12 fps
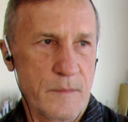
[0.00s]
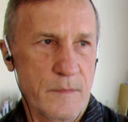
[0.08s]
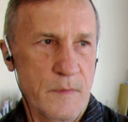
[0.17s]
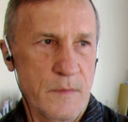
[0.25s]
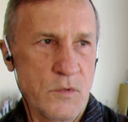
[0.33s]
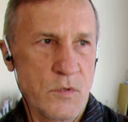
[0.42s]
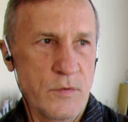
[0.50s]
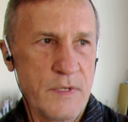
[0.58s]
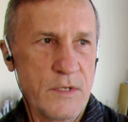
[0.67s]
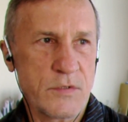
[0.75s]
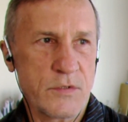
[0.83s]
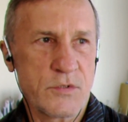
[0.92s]
you
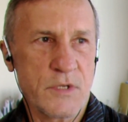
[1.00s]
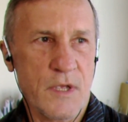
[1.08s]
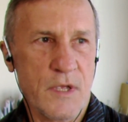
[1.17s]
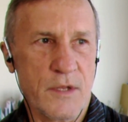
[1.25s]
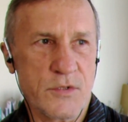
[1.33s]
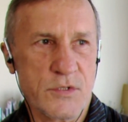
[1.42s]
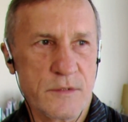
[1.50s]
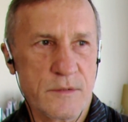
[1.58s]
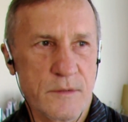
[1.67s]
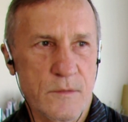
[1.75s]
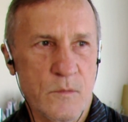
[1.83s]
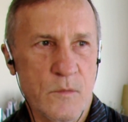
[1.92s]
need to judge
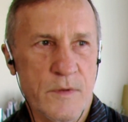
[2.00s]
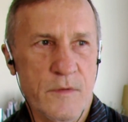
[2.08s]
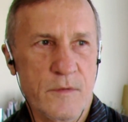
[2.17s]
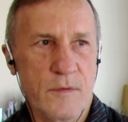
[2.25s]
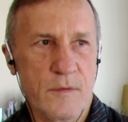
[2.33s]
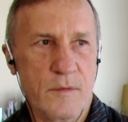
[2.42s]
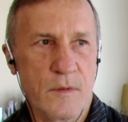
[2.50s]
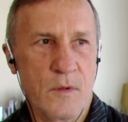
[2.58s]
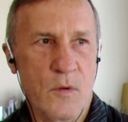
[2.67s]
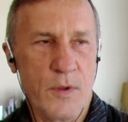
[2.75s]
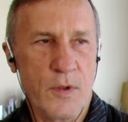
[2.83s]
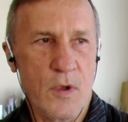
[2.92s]
what's
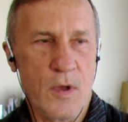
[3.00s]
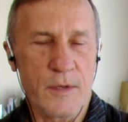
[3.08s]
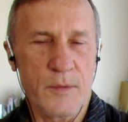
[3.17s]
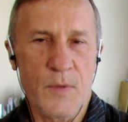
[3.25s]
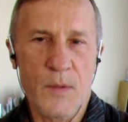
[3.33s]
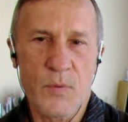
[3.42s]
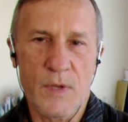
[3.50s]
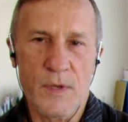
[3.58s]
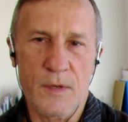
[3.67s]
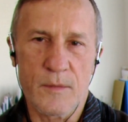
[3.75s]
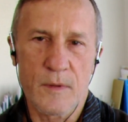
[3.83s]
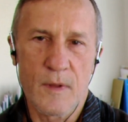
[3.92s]
going on, in my
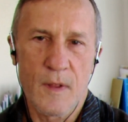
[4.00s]
opinion.